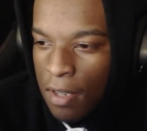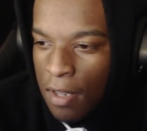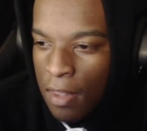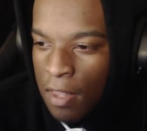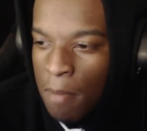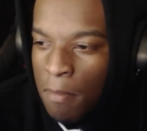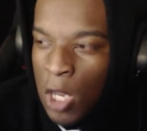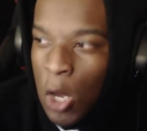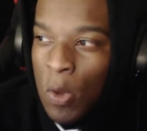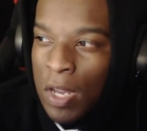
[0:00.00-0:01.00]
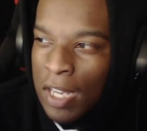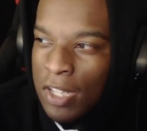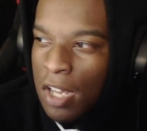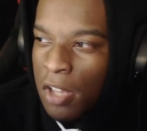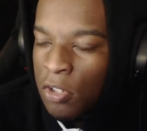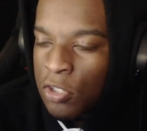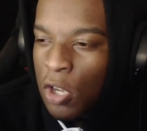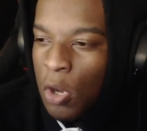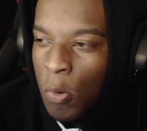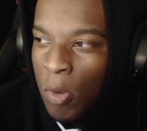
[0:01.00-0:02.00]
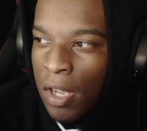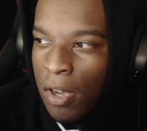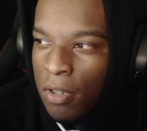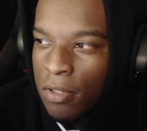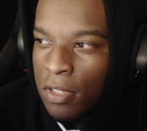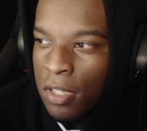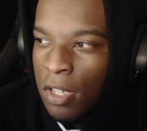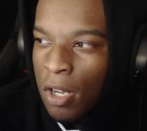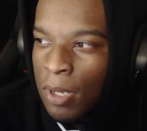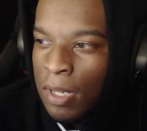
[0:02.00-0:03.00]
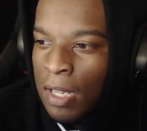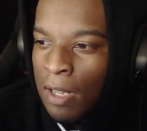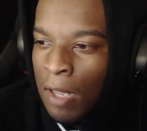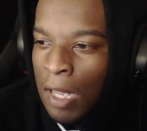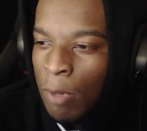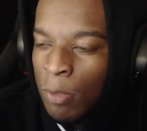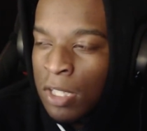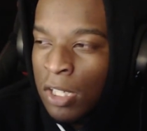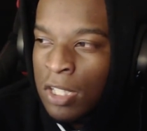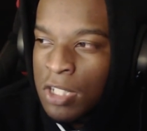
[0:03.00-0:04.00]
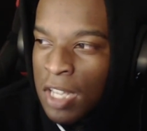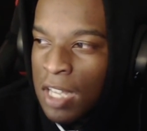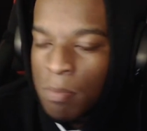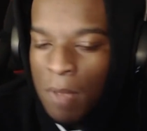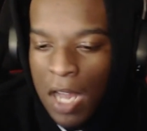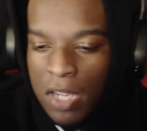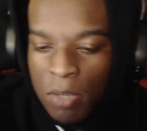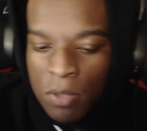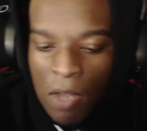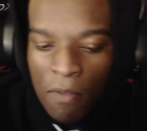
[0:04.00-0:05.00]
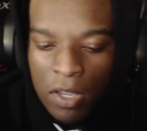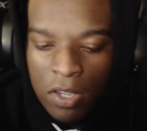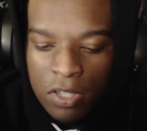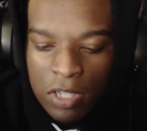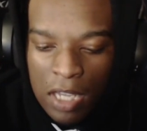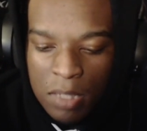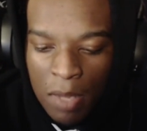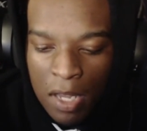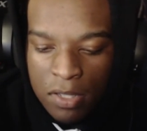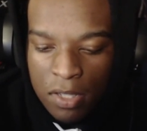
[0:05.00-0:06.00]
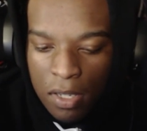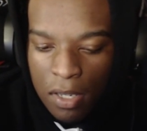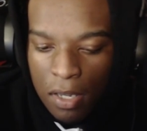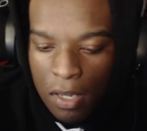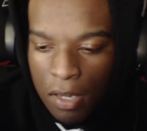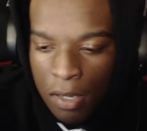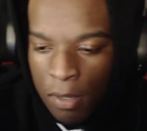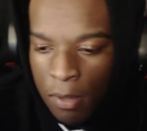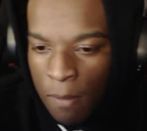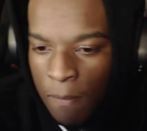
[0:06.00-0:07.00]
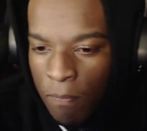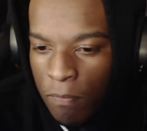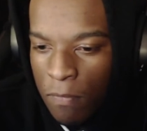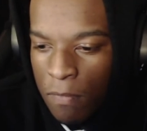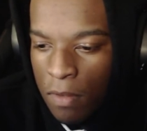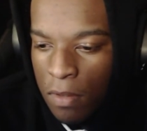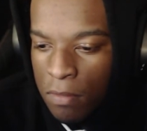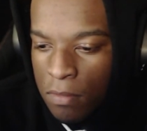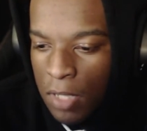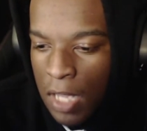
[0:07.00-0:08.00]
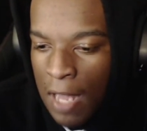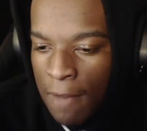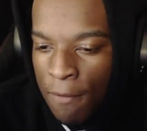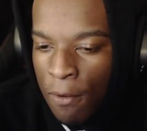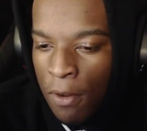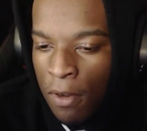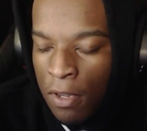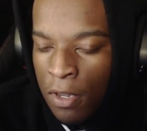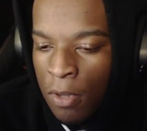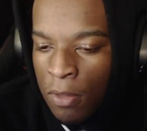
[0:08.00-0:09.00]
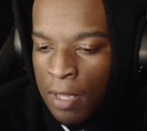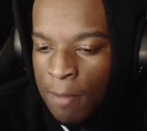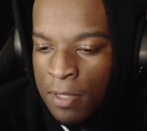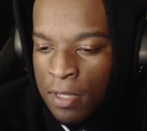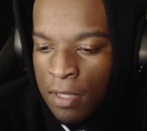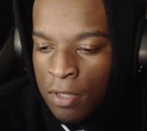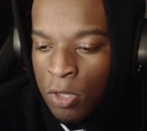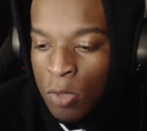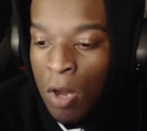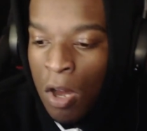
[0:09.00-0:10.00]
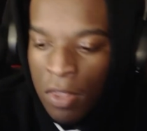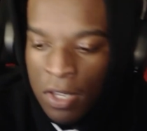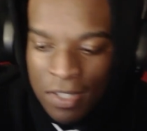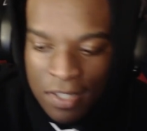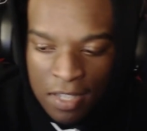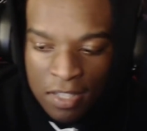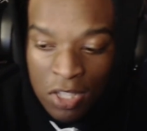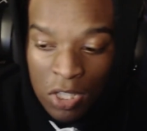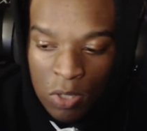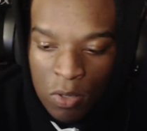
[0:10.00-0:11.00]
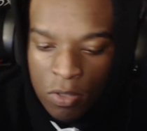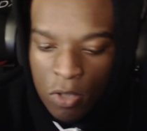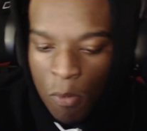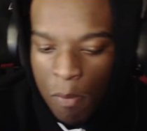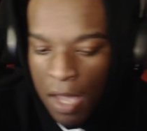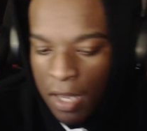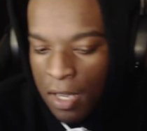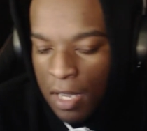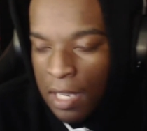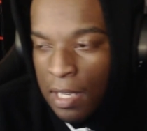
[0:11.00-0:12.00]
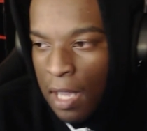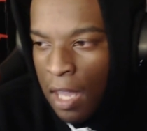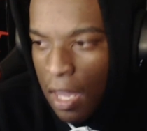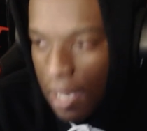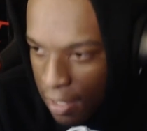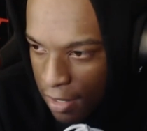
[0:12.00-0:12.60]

them knowing each other so well. You know, it, it was a good chess match. It was definitely a good chess match. Um, and for you know them to do all this just to lose Omega in the end,